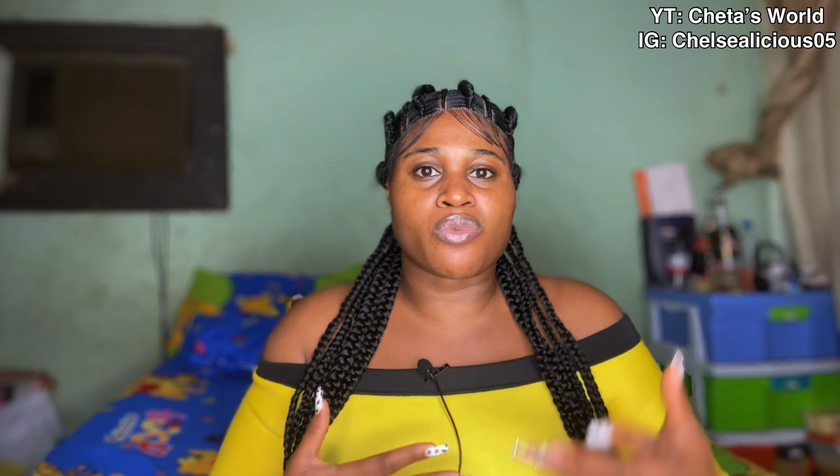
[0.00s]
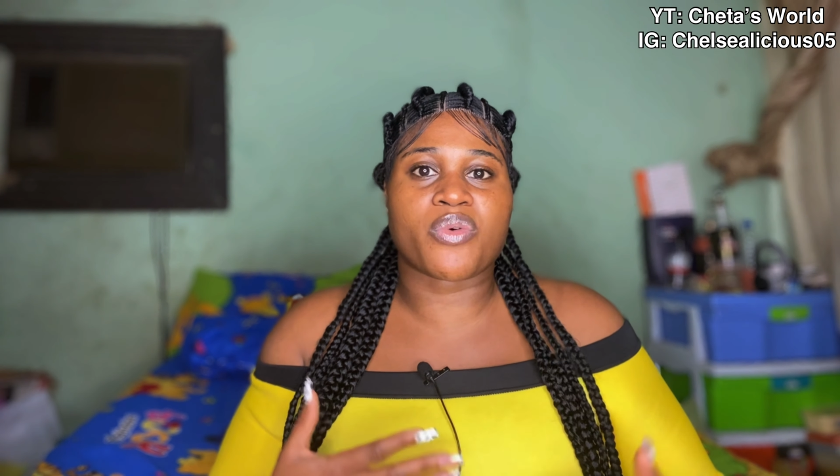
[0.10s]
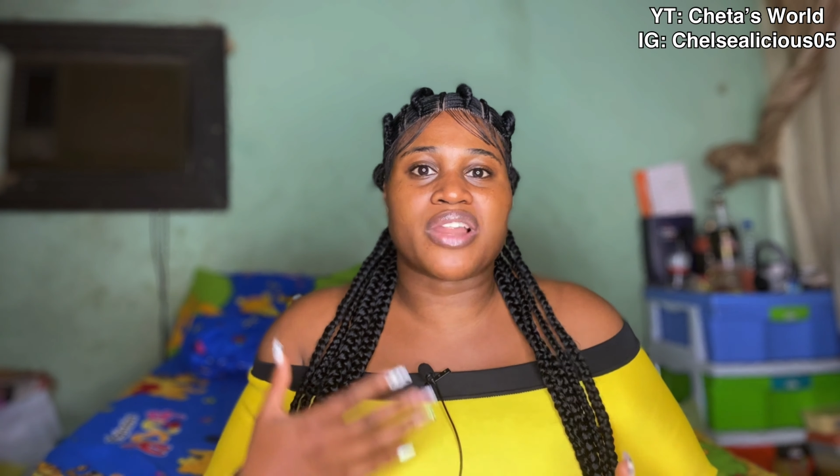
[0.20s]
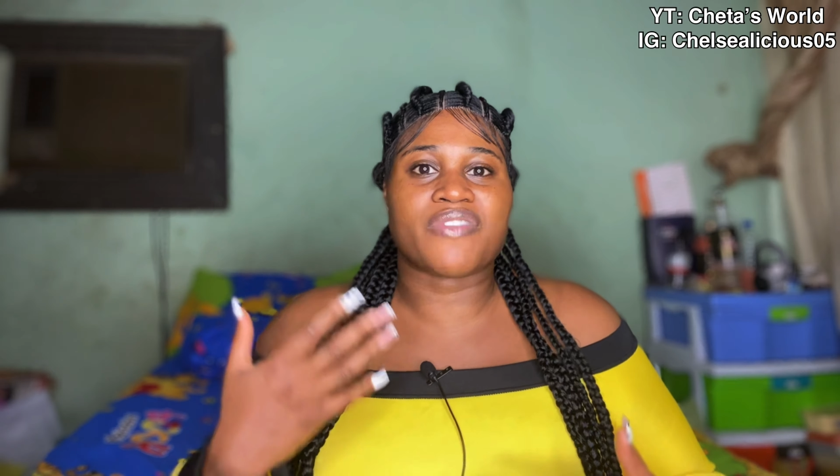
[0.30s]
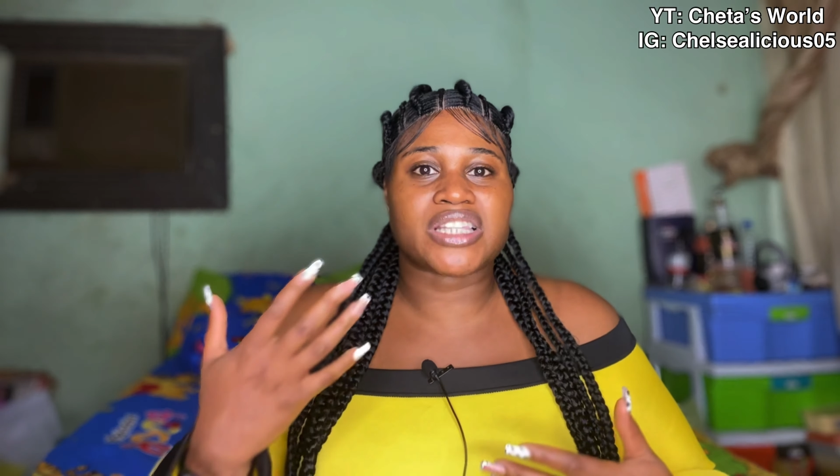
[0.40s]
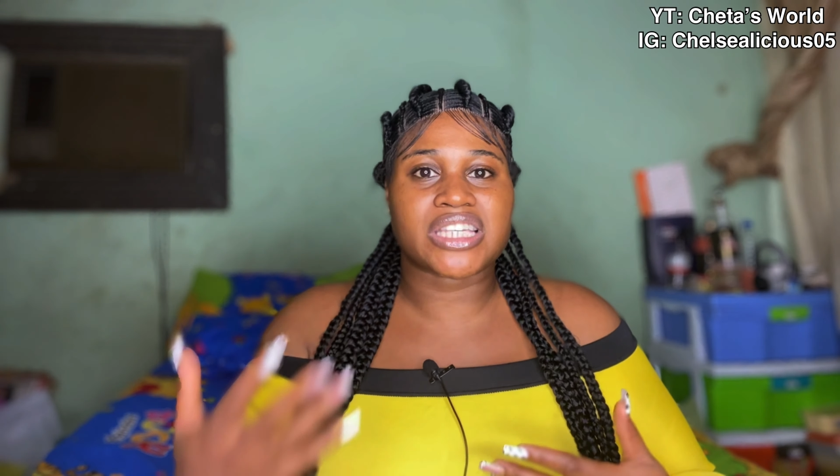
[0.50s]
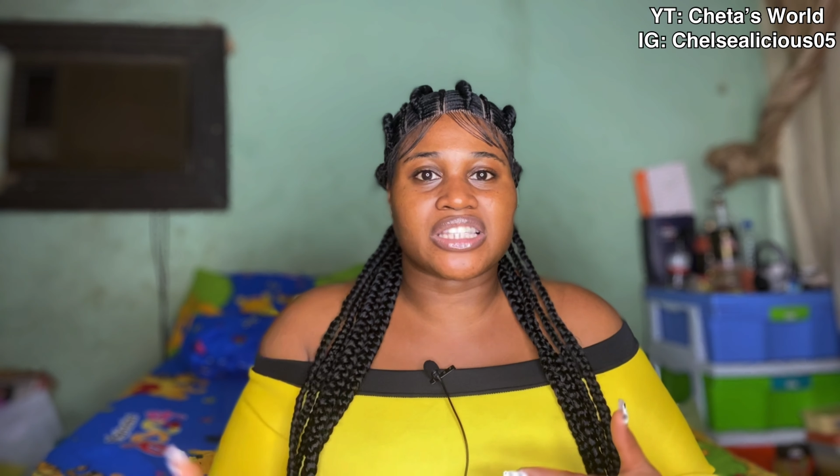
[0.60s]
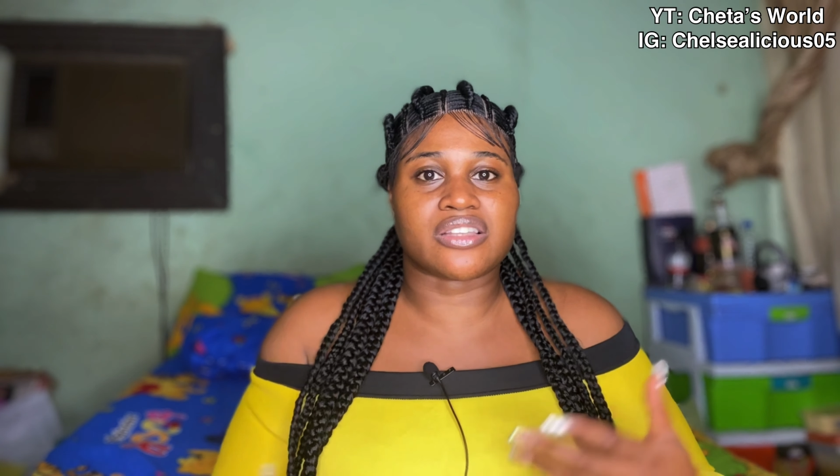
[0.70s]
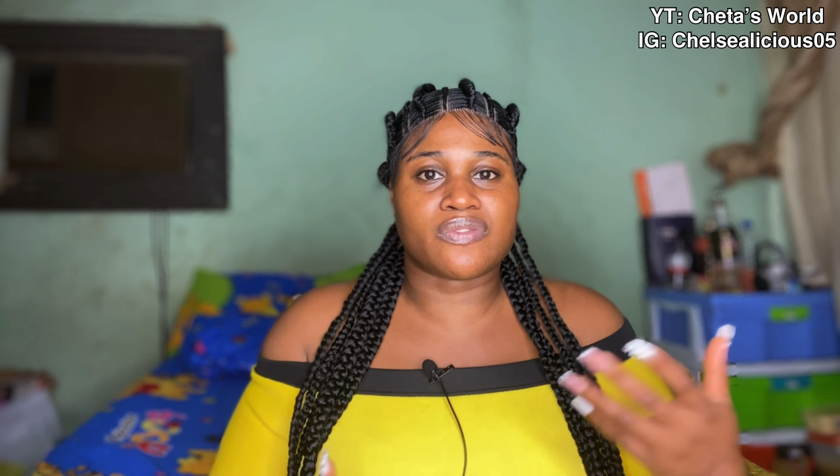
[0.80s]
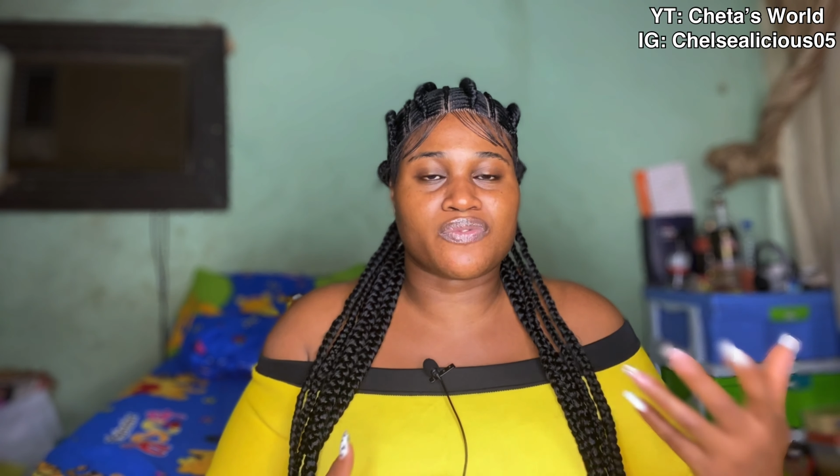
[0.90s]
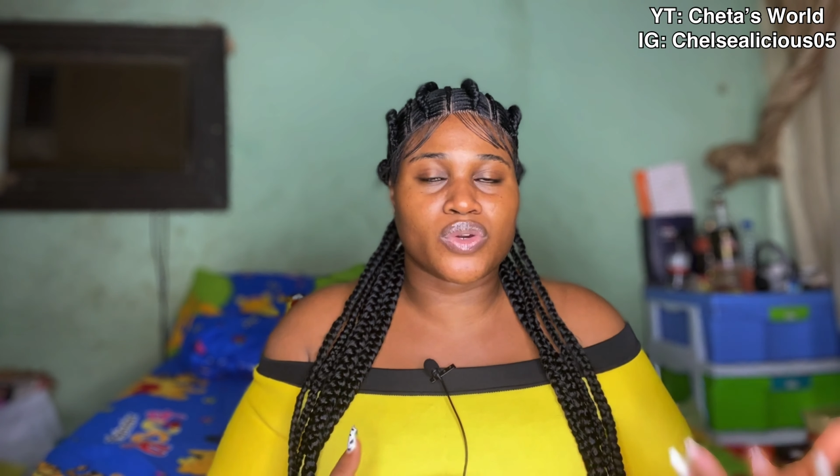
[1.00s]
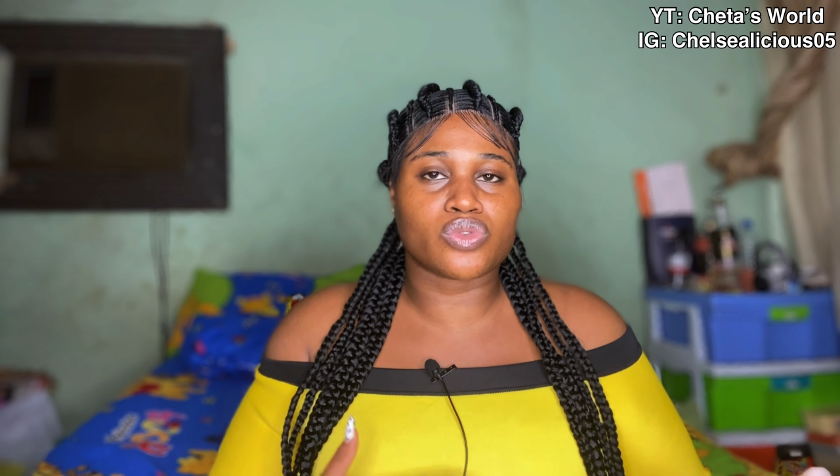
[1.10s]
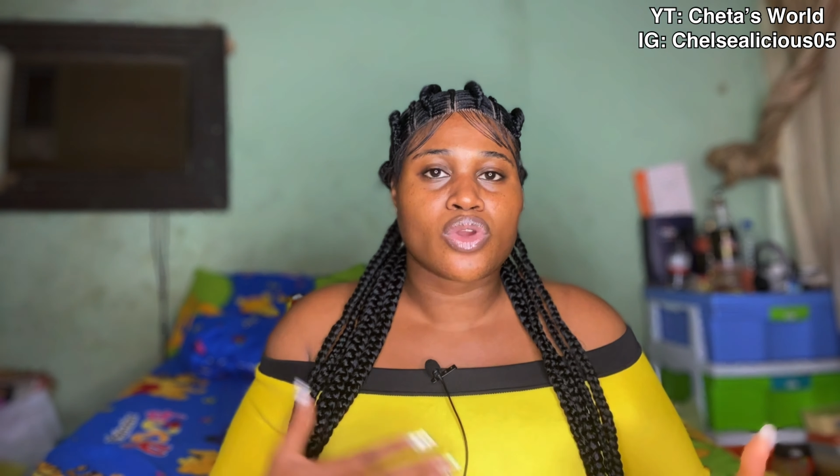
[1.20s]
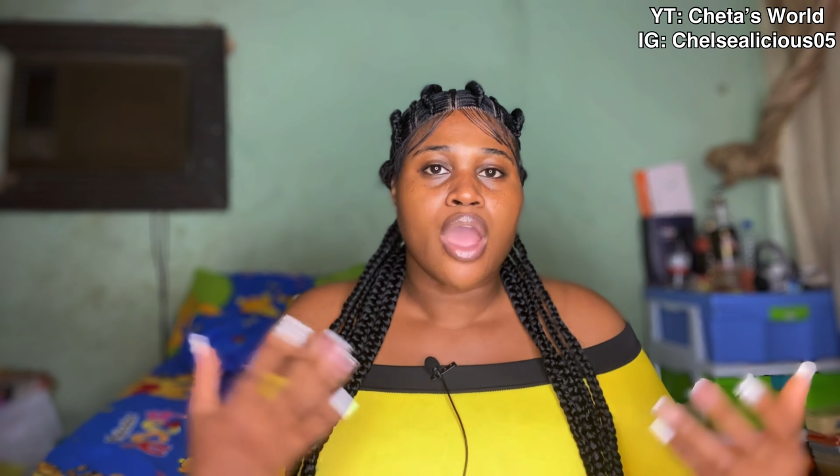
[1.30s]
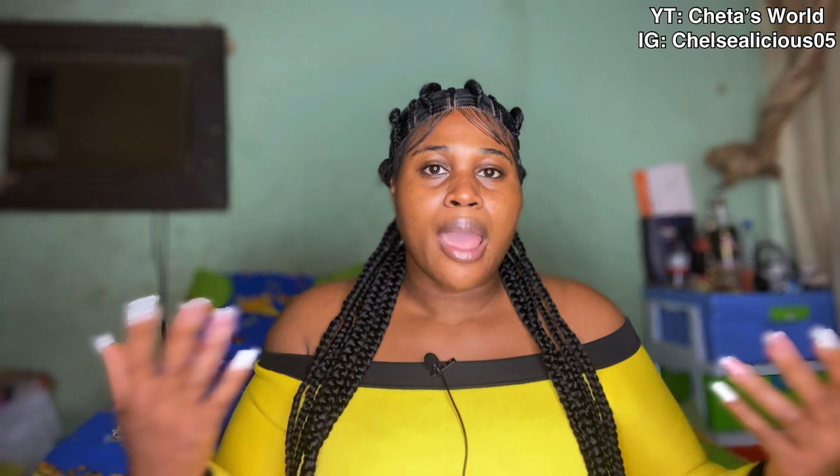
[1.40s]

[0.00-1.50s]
more relevant in the field.